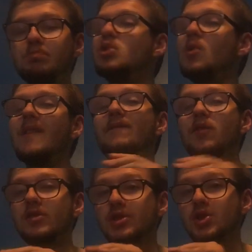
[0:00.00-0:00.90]
do it
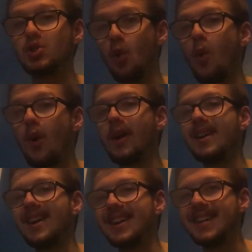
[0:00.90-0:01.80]
for
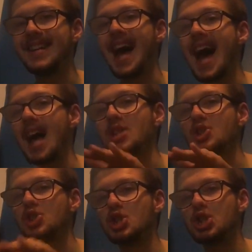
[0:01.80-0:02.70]
sword, not
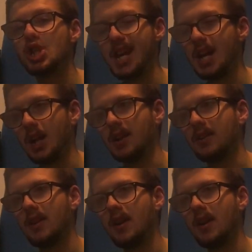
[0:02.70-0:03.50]
shield.